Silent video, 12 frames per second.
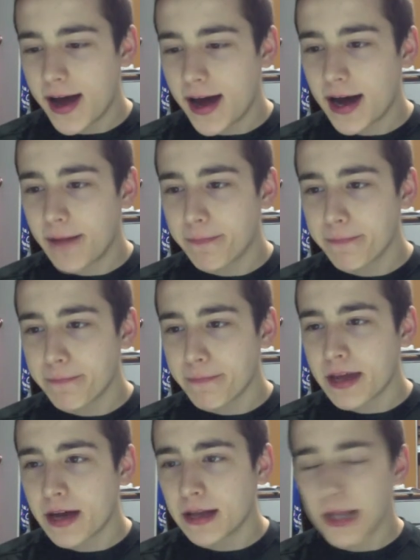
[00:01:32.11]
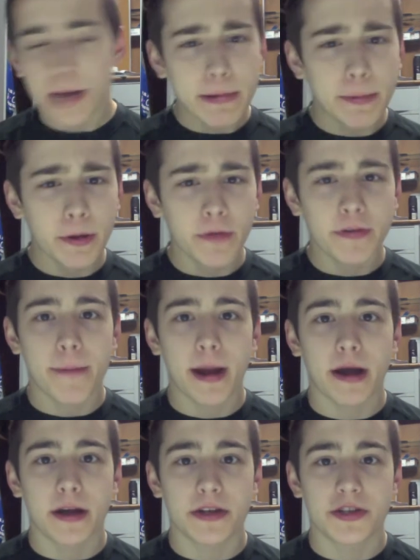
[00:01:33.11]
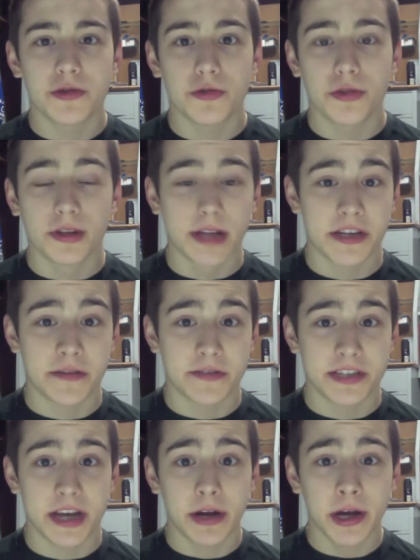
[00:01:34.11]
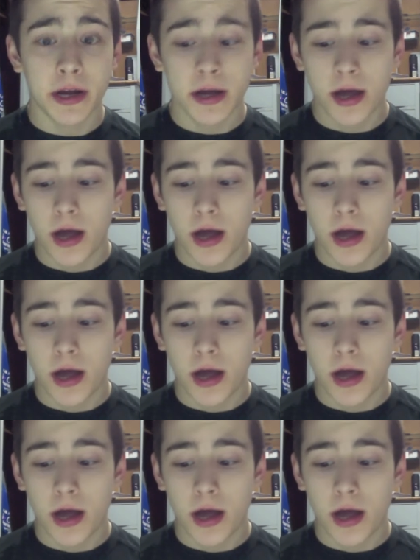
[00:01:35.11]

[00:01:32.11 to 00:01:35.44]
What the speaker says: a lot of people have compared it to The Legend of Zelda.